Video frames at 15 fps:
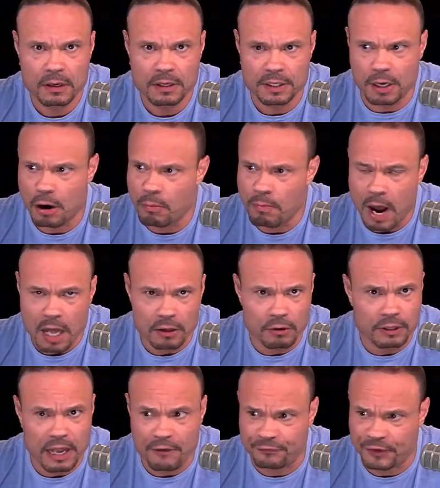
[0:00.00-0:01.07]
Mueller
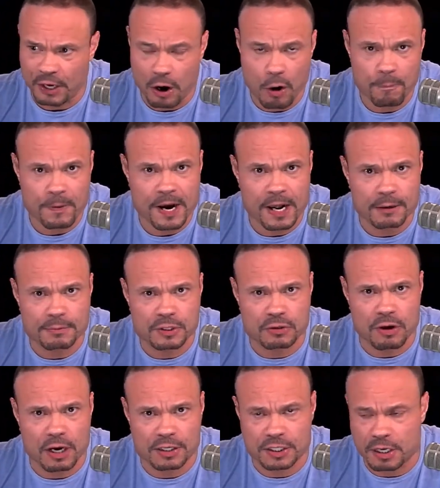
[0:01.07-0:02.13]
left it open on
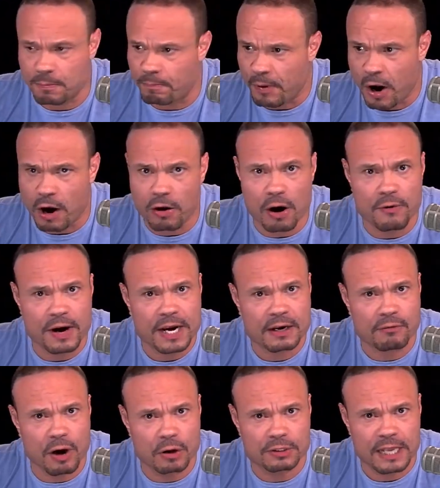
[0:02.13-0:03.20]
obstruction and Barr already
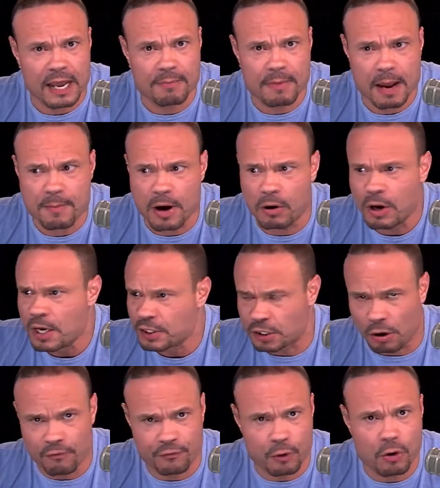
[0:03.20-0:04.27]
wrote that memo.
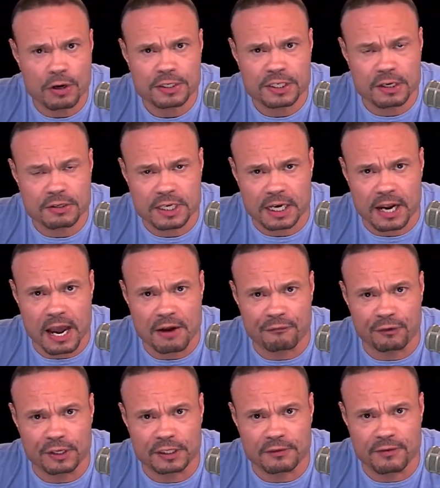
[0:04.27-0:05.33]
So of course there's a
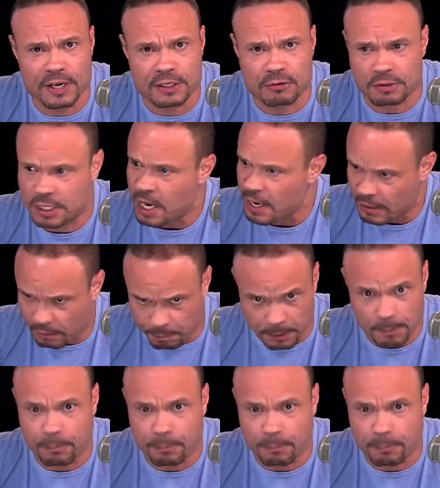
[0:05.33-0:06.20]
conflict of interest. The